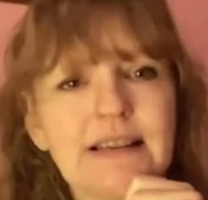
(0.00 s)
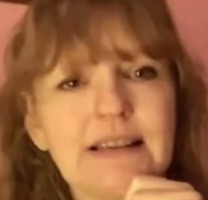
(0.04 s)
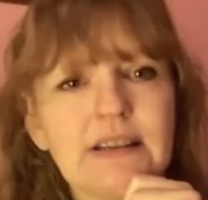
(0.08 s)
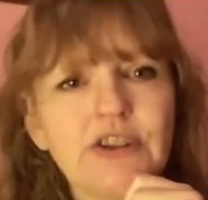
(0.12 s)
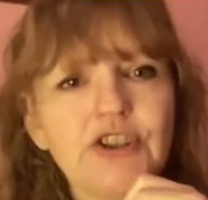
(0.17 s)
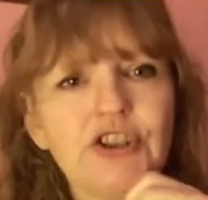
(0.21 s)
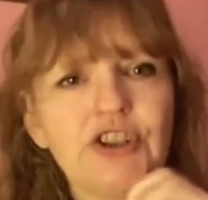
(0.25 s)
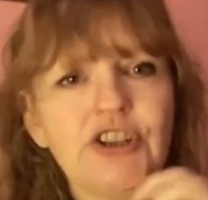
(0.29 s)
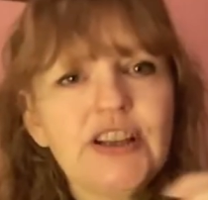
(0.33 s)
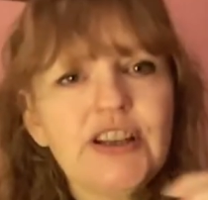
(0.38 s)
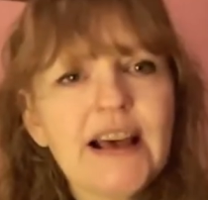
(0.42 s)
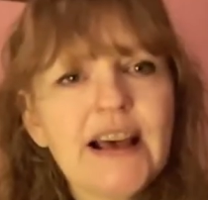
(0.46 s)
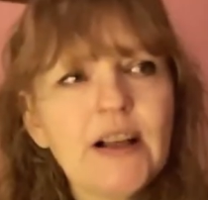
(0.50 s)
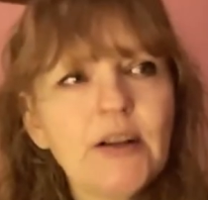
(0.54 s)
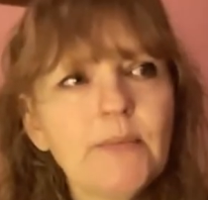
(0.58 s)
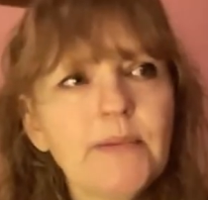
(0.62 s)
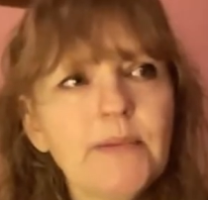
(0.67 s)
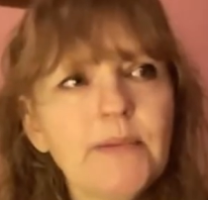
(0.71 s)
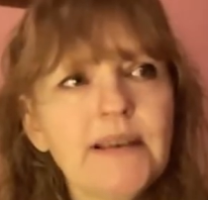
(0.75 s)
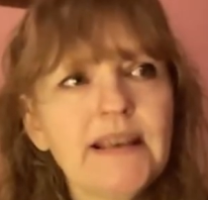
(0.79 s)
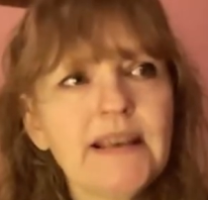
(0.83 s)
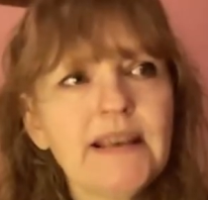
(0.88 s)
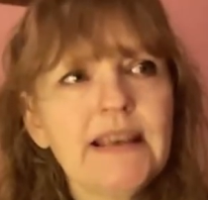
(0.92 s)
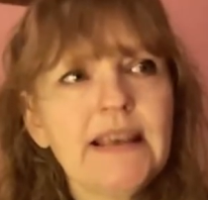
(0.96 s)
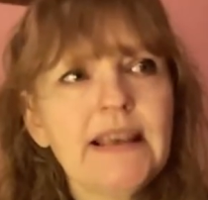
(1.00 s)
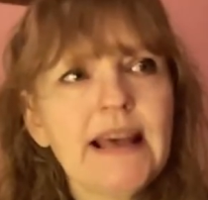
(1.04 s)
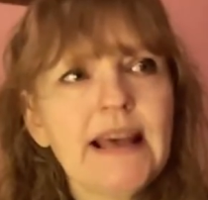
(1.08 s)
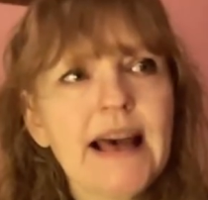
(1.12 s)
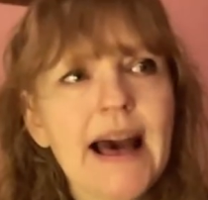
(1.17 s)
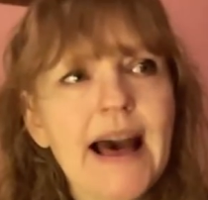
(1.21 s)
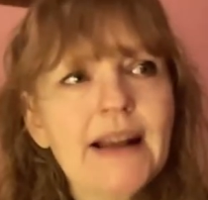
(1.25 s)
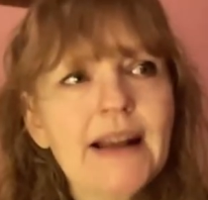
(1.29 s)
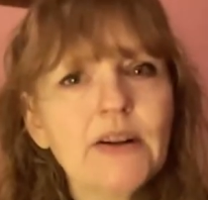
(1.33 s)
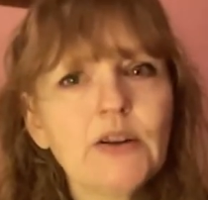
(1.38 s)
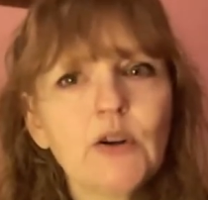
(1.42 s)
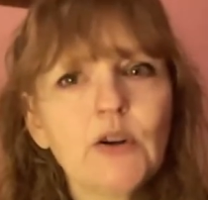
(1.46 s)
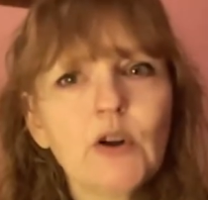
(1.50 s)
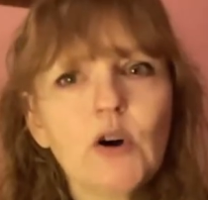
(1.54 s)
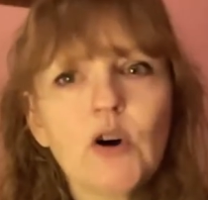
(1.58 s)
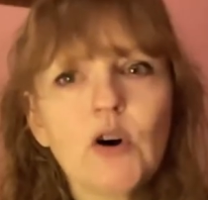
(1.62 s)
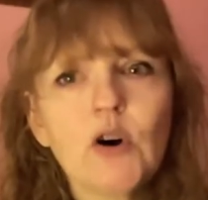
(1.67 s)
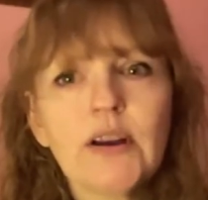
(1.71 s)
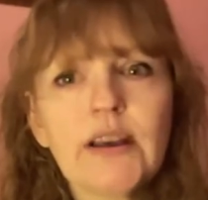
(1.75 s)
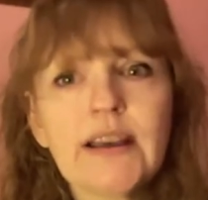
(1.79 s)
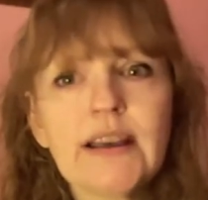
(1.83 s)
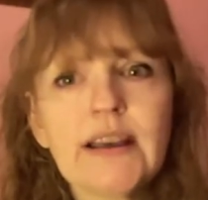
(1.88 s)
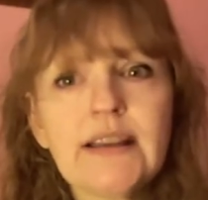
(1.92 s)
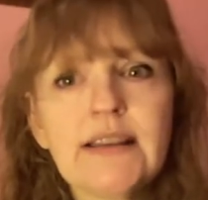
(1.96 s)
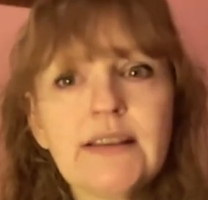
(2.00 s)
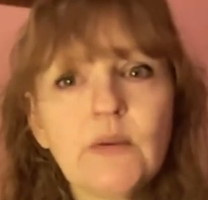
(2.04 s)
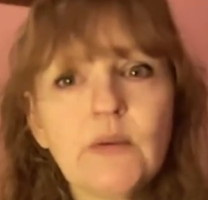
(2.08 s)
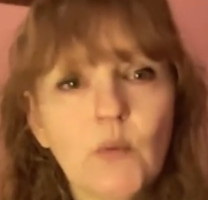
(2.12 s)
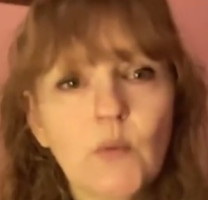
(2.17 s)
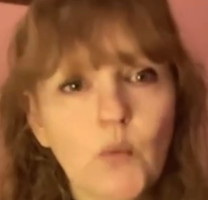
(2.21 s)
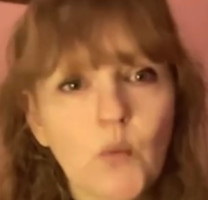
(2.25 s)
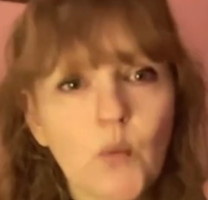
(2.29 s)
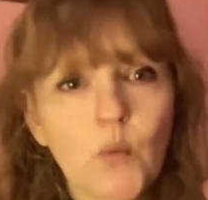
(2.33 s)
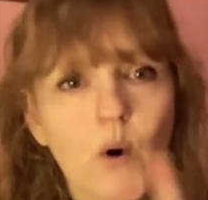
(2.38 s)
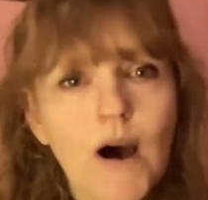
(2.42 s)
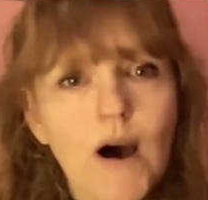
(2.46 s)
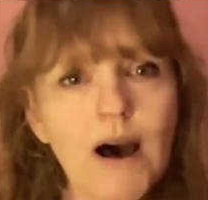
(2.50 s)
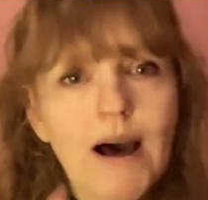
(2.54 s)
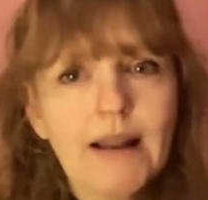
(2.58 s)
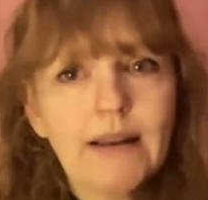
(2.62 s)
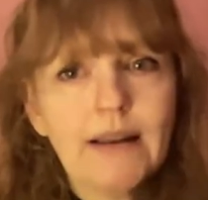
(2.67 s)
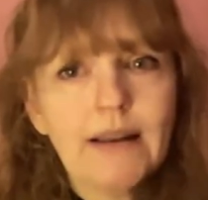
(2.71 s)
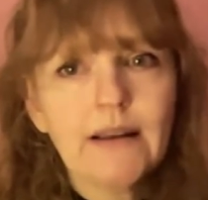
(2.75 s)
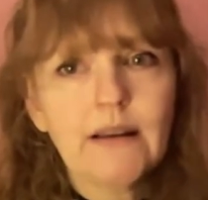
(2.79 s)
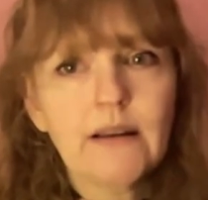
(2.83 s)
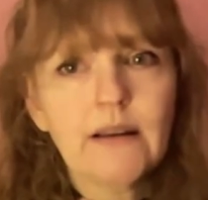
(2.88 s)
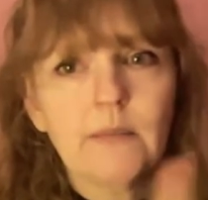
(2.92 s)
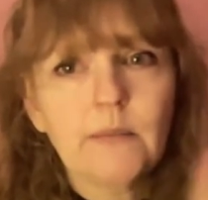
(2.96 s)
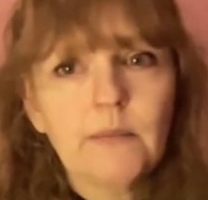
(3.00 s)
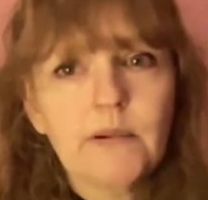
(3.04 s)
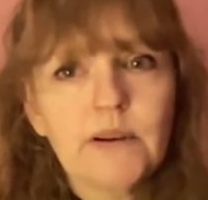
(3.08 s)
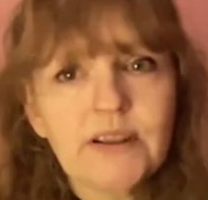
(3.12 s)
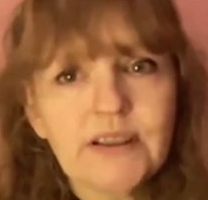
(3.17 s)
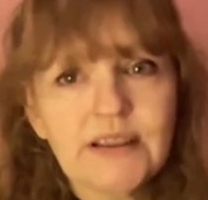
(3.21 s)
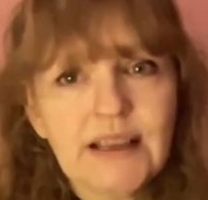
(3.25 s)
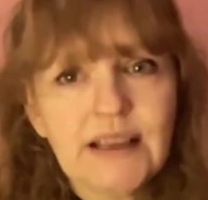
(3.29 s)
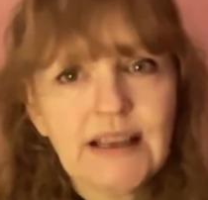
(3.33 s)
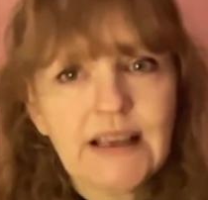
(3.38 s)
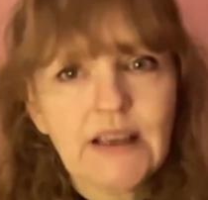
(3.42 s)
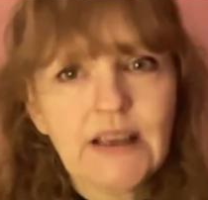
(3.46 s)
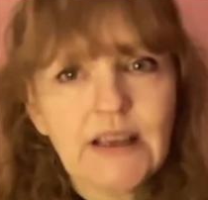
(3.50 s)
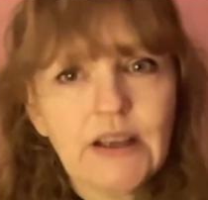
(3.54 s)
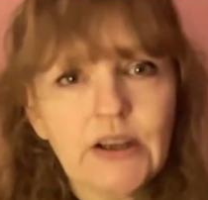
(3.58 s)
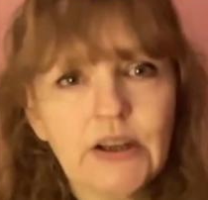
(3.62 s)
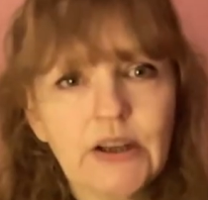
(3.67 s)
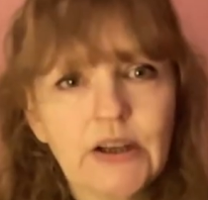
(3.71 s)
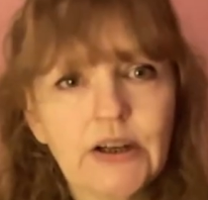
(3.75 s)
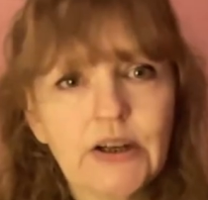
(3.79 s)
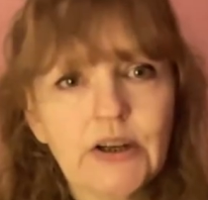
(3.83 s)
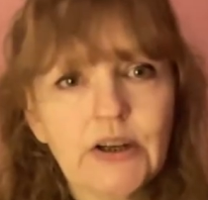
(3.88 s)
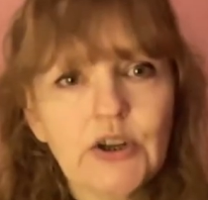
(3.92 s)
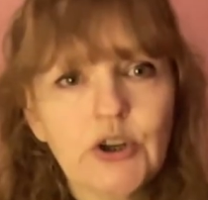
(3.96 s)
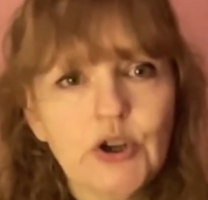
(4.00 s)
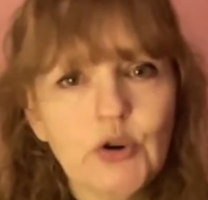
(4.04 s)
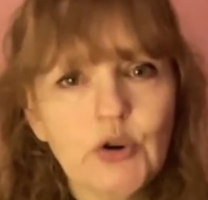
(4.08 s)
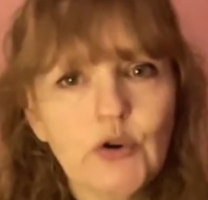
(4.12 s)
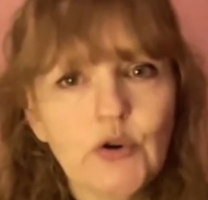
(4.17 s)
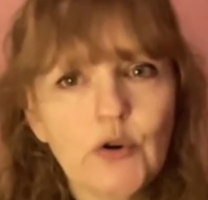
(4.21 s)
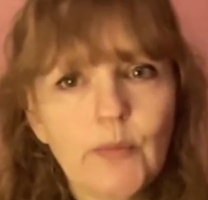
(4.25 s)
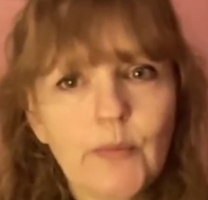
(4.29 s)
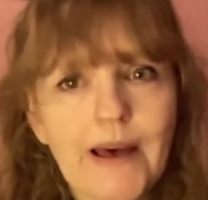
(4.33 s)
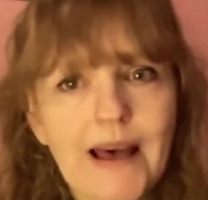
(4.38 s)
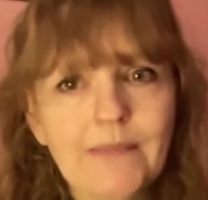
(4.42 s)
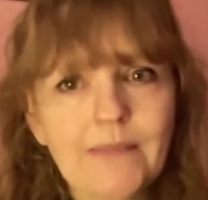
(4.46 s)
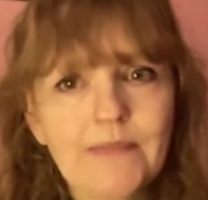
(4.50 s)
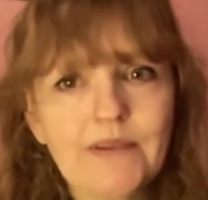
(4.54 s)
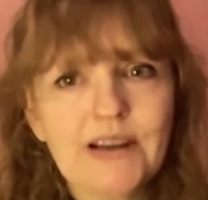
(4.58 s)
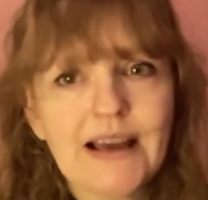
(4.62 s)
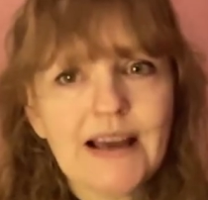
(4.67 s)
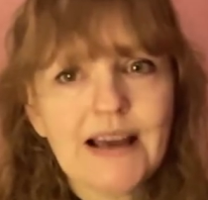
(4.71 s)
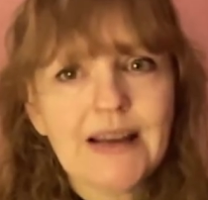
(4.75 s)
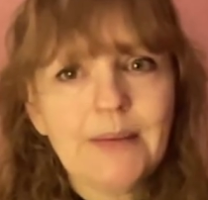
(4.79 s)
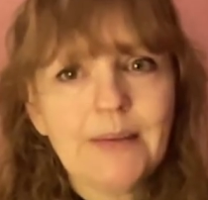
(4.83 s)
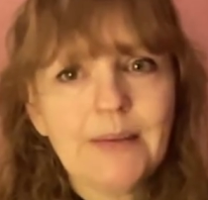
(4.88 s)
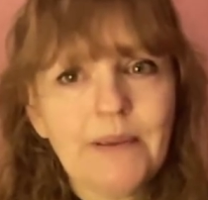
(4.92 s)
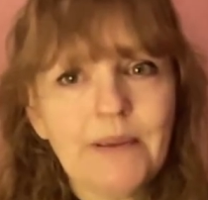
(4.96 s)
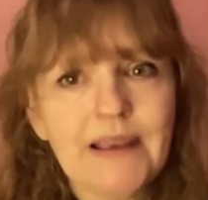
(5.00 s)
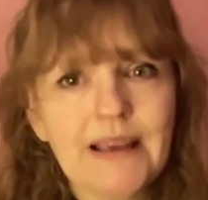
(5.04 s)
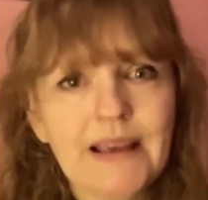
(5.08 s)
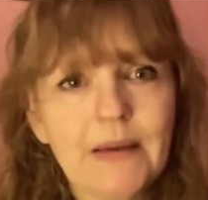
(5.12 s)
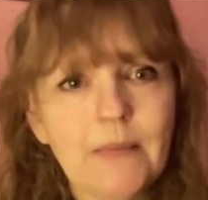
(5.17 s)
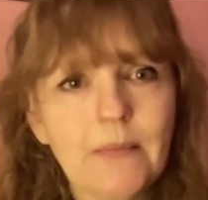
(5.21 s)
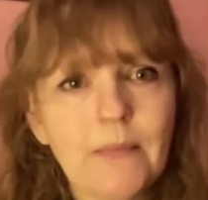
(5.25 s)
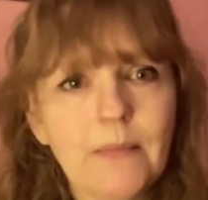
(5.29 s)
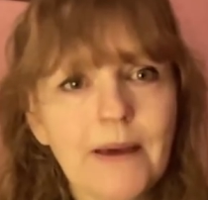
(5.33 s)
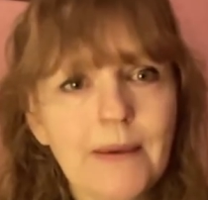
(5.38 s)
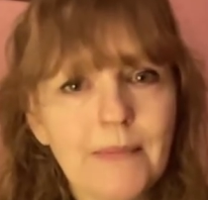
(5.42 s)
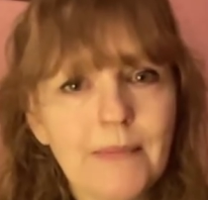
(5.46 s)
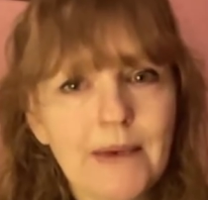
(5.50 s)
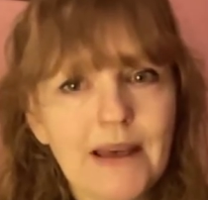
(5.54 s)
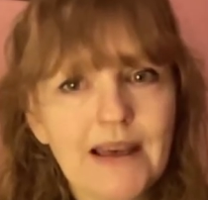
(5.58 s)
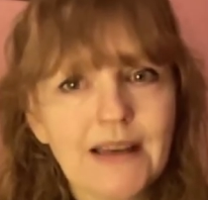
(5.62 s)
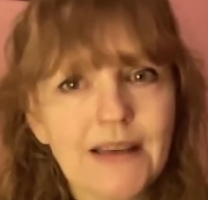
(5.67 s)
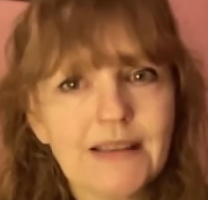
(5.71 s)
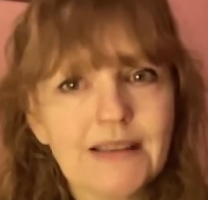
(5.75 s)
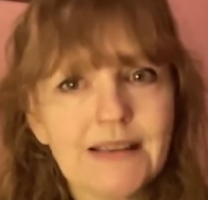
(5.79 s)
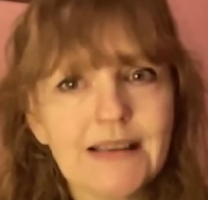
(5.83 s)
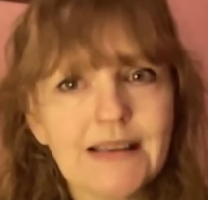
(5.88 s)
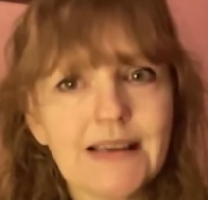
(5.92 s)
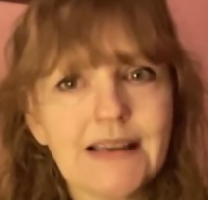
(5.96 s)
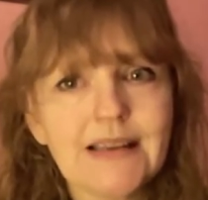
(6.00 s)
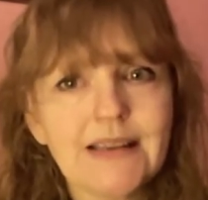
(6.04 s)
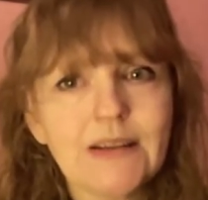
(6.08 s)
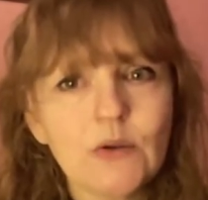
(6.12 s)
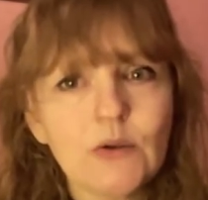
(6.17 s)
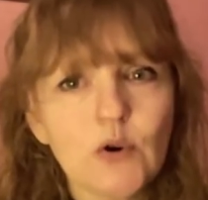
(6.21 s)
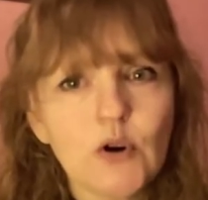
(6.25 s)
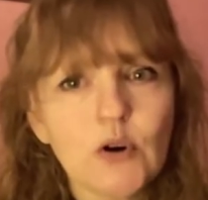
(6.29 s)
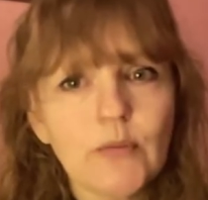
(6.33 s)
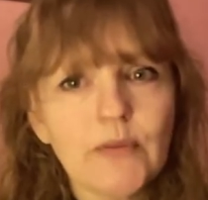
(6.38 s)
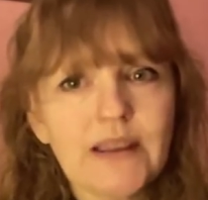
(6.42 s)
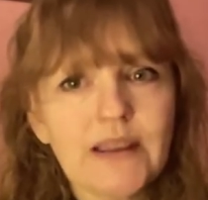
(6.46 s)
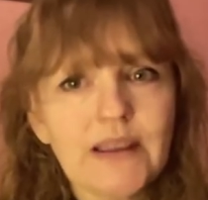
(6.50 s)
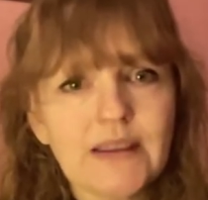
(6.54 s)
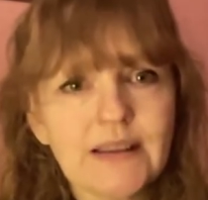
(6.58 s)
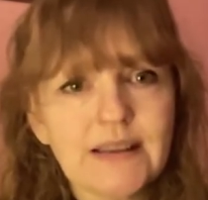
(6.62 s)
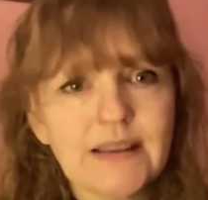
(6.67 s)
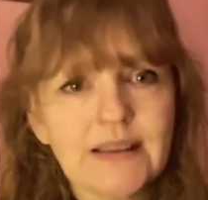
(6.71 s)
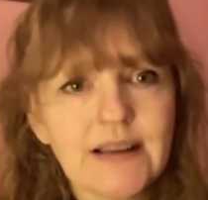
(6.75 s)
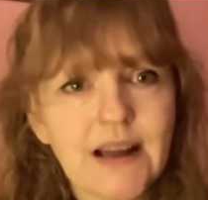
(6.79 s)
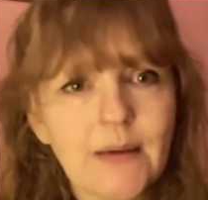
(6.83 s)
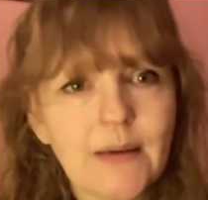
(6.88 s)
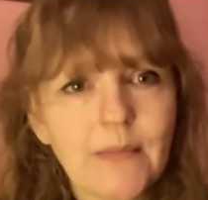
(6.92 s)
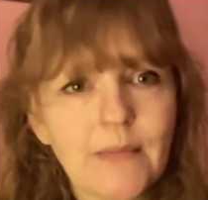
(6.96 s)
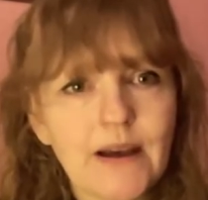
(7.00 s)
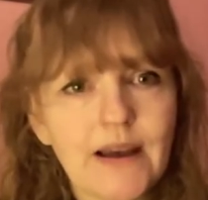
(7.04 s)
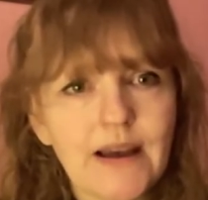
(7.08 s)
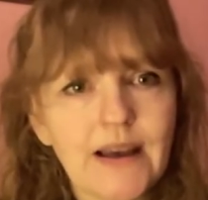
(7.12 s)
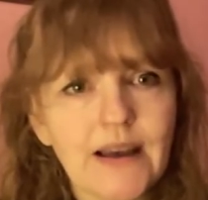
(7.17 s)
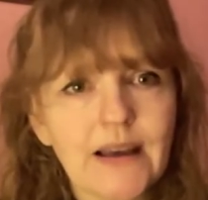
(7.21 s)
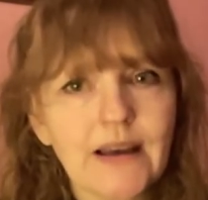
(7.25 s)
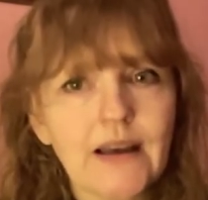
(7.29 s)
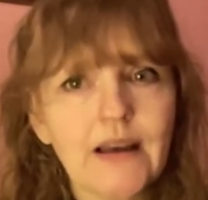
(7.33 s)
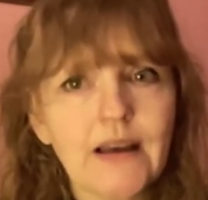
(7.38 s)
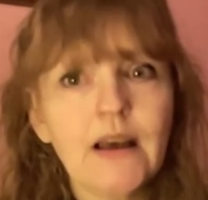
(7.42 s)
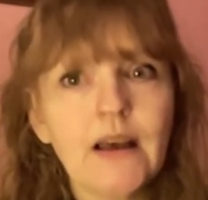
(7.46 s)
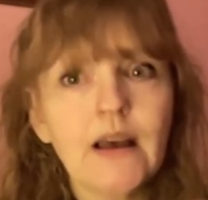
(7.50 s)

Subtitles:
is a GLP analog is one particular neuropeptide being mimicked that is normally in the stomach.